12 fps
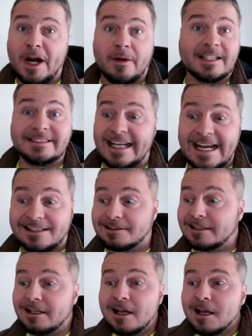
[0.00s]
where
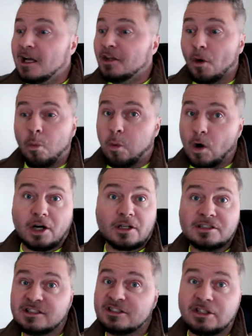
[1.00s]
exactly the
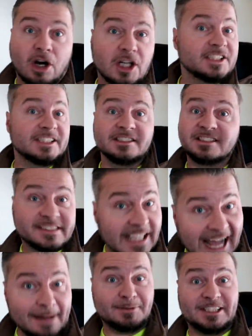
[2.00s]
work starts and
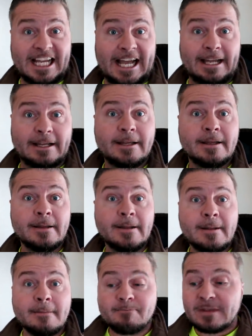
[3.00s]
stops at.
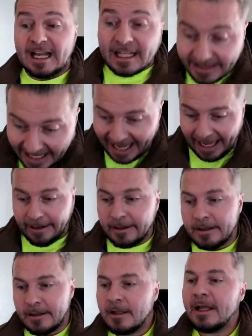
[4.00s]
And that
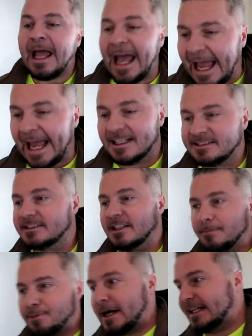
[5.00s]
adds to
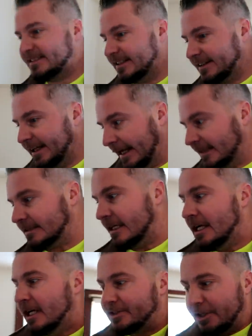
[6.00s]
the price of things.
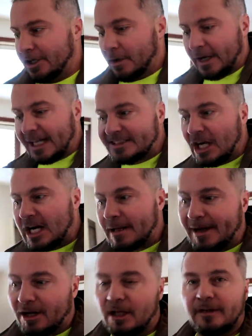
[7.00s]
So, you know, when I talk
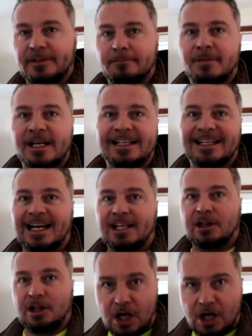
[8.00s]
about all of the money that I
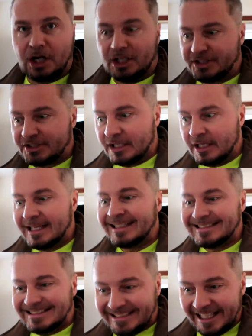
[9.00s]
lost
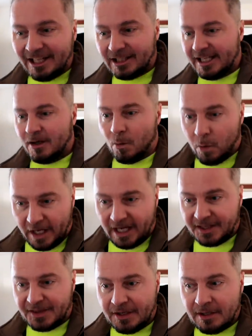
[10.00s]
dealing
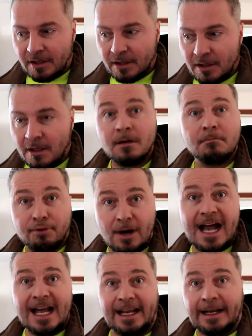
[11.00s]
with
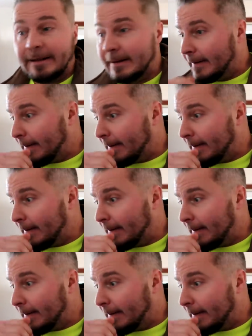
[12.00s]
Brian,